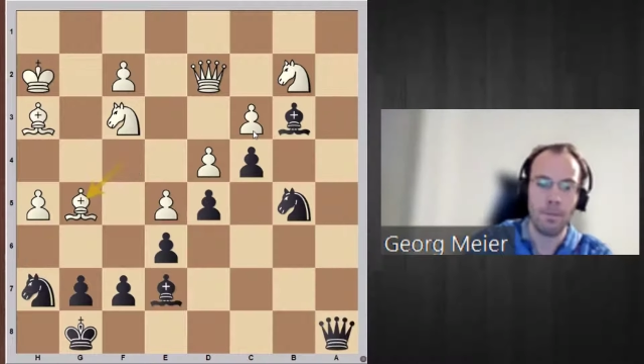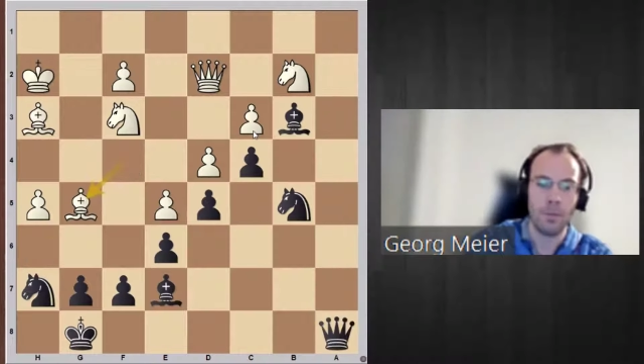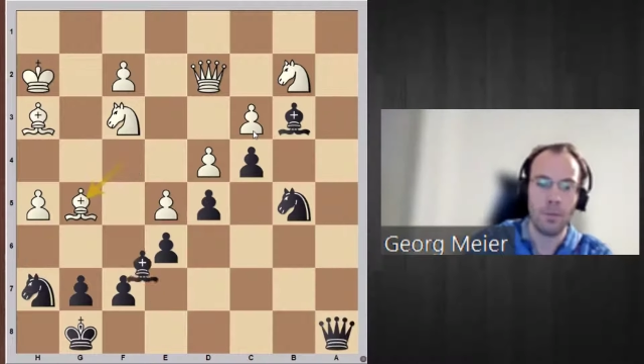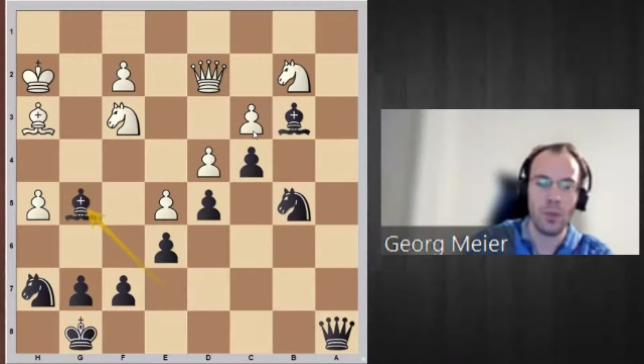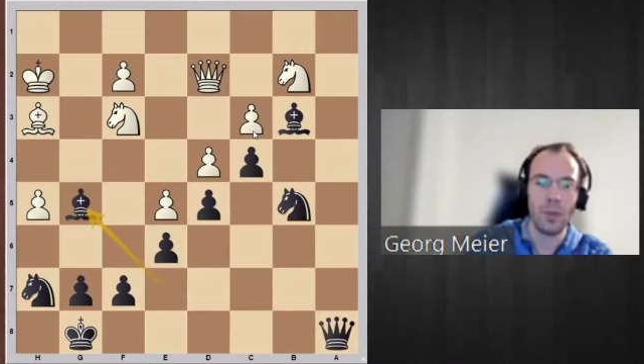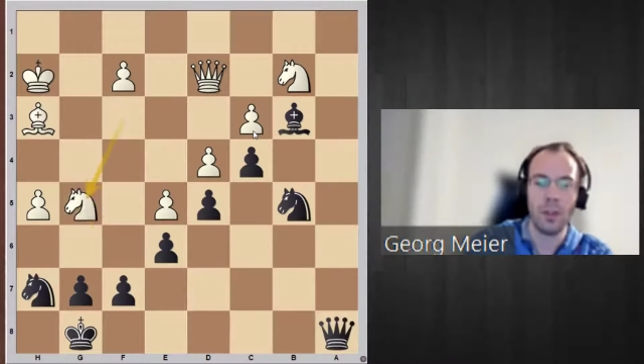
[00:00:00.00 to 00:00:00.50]

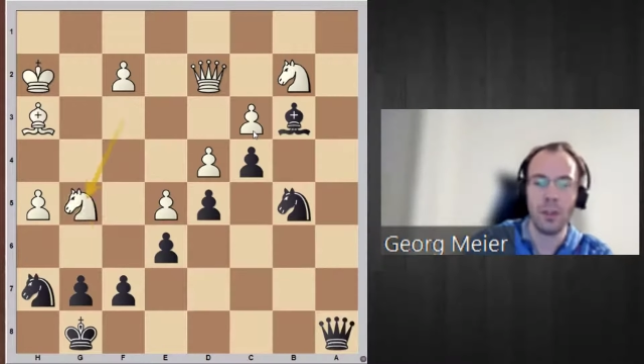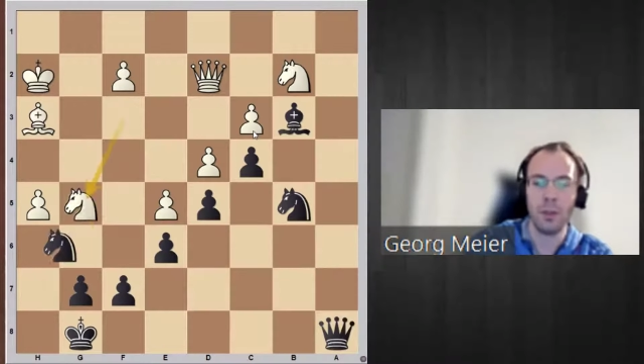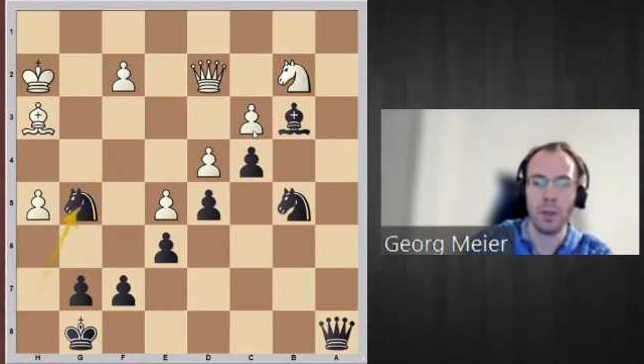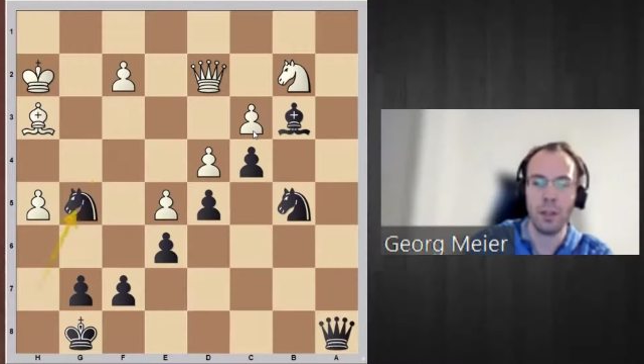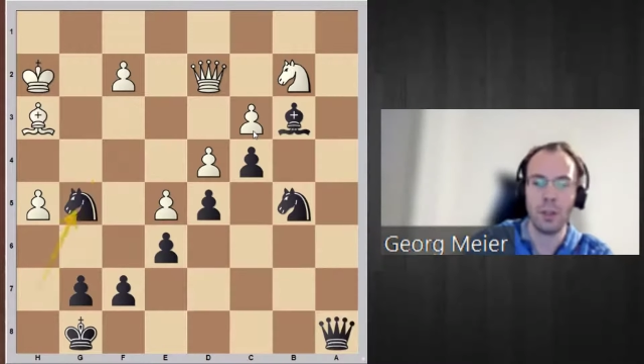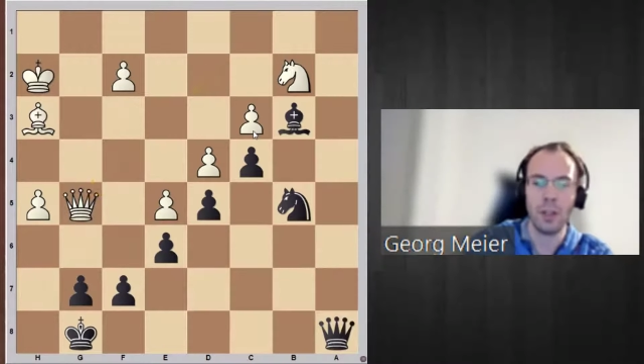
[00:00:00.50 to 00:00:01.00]
So here there
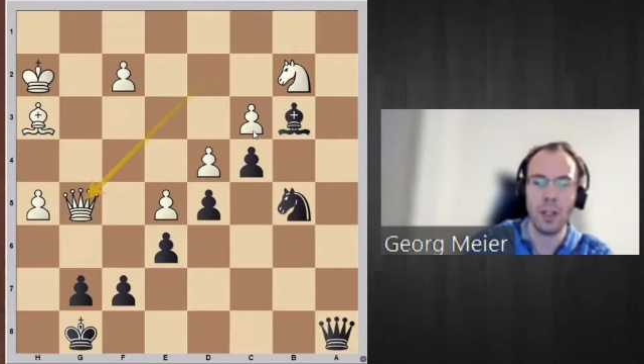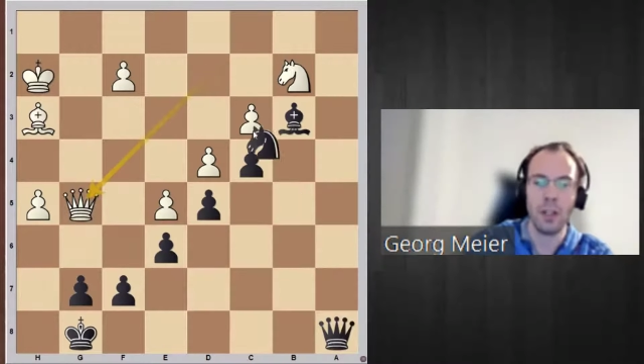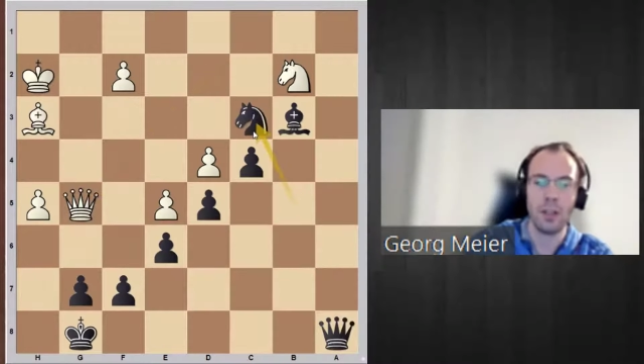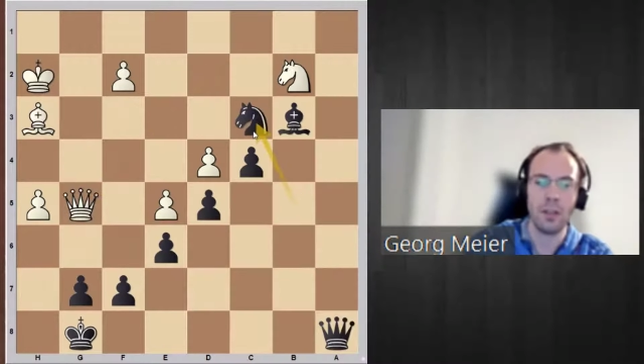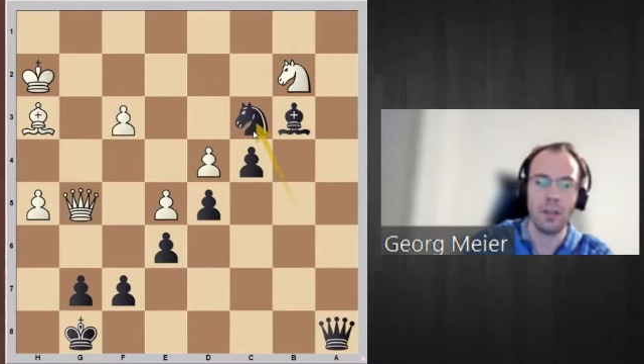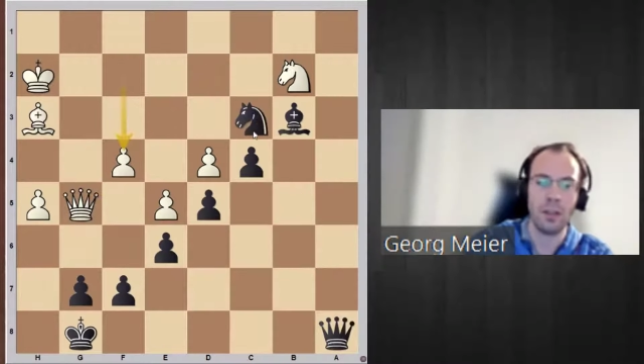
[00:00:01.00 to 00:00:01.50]
were
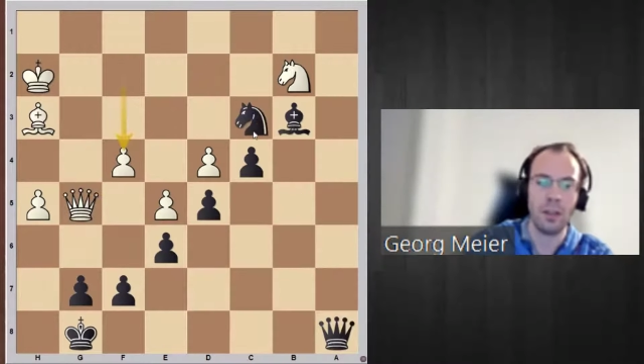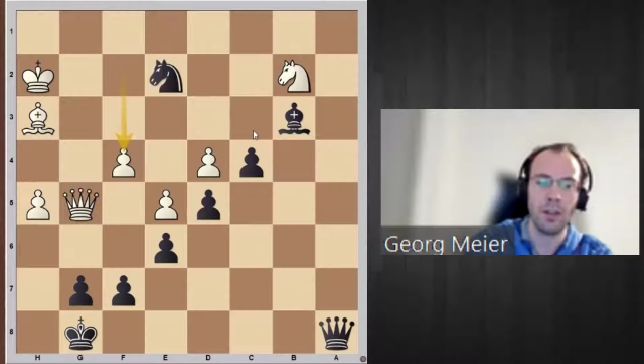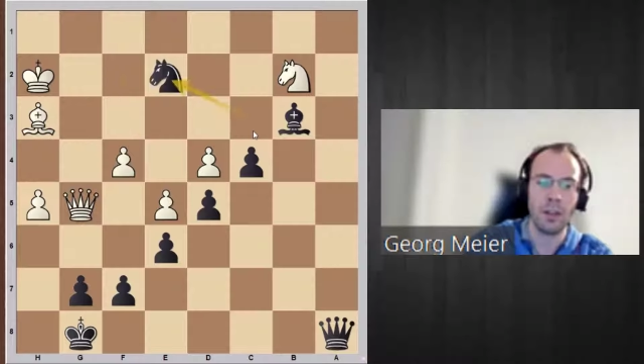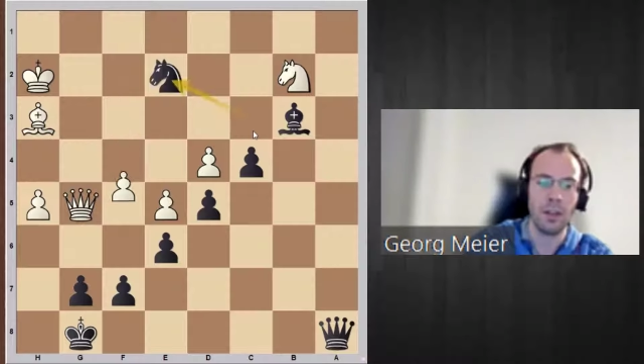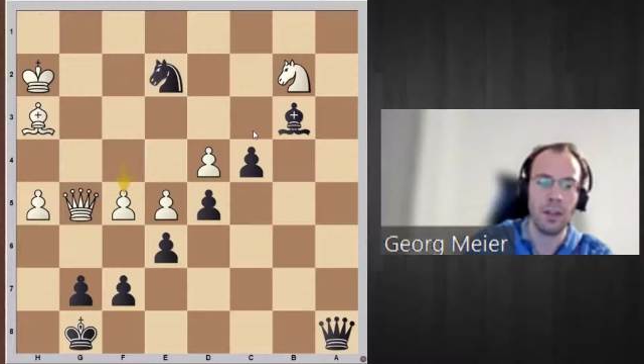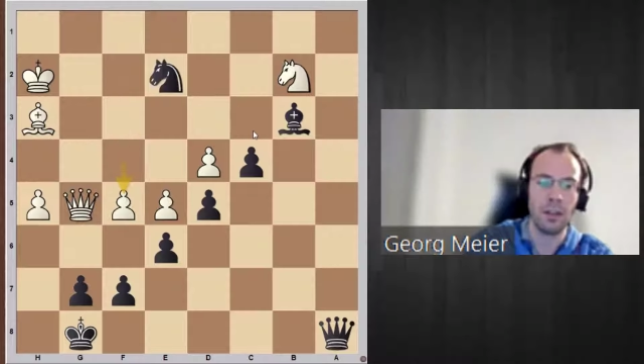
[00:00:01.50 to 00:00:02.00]
exchanges, and then
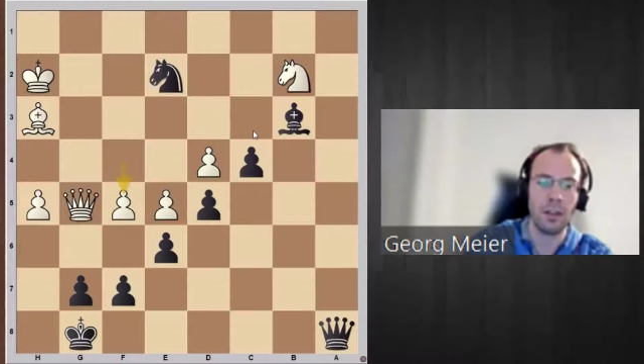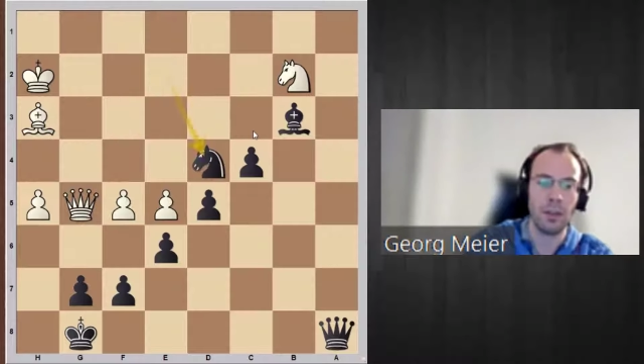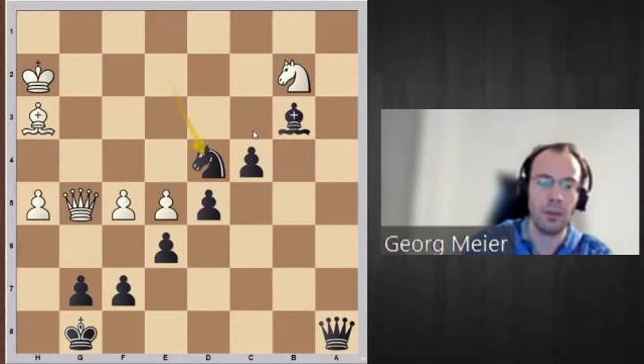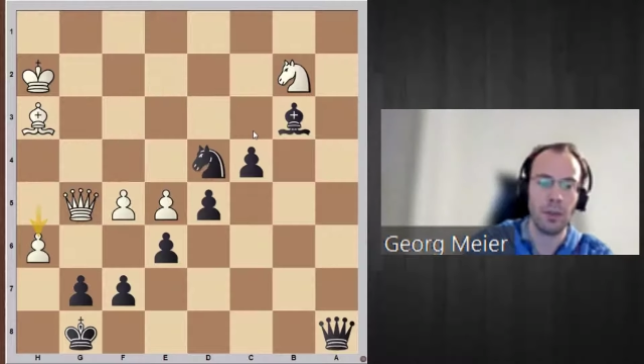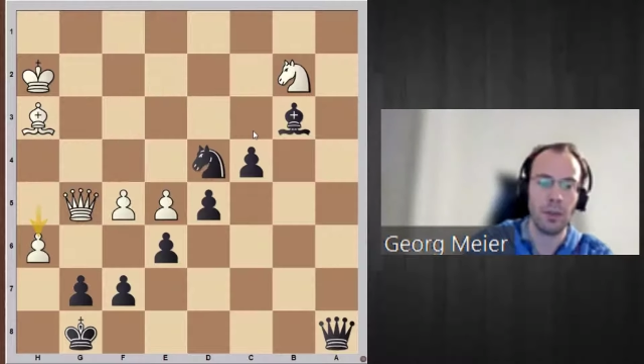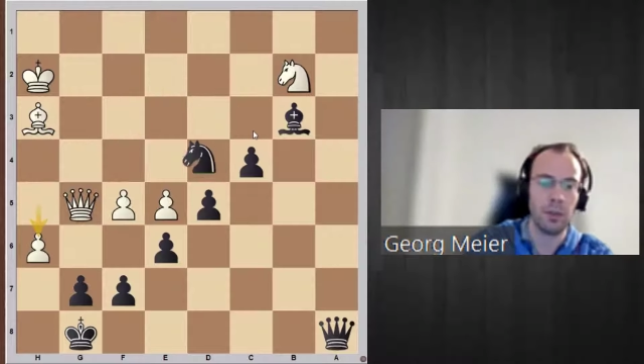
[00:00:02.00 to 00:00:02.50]
at the end
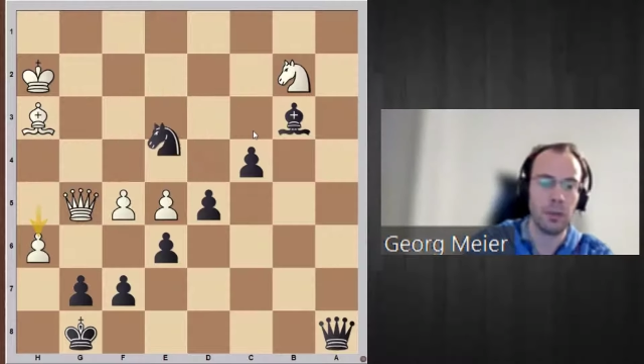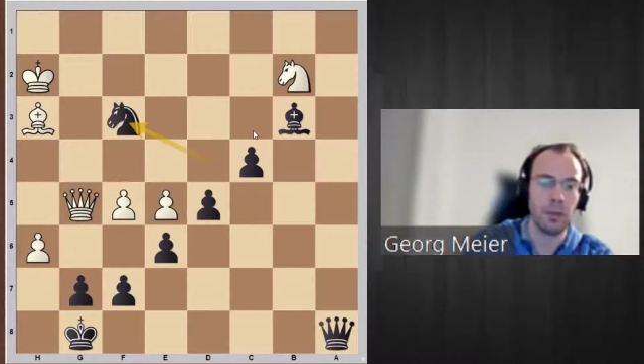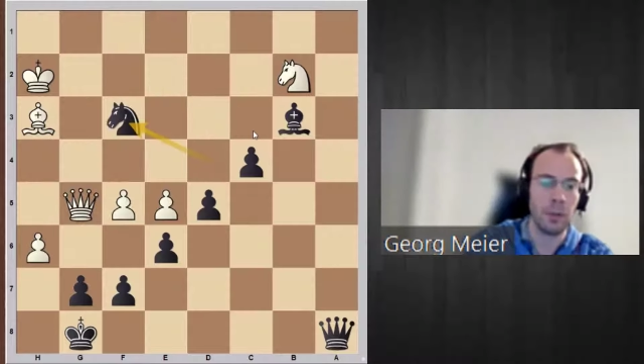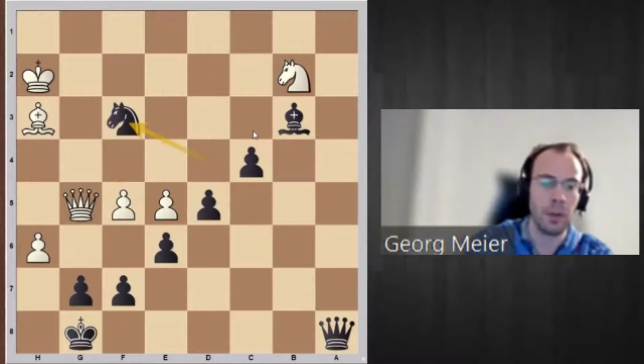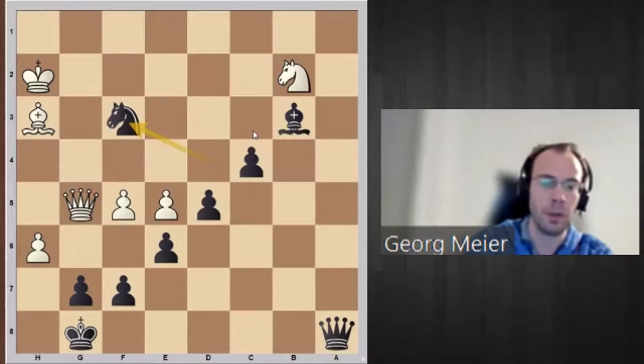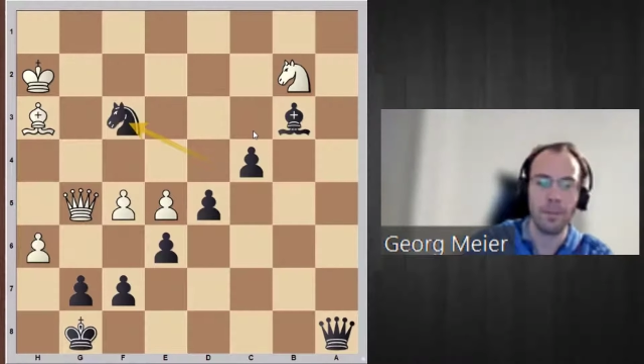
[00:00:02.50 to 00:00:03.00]
everything was
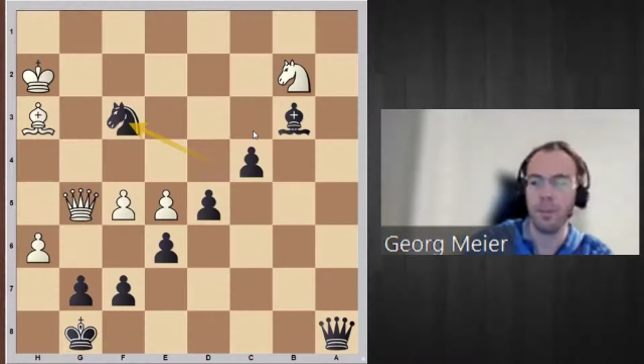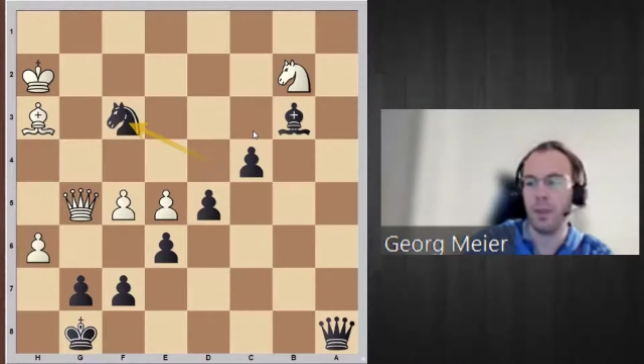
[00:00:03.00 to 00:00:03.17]
dropping.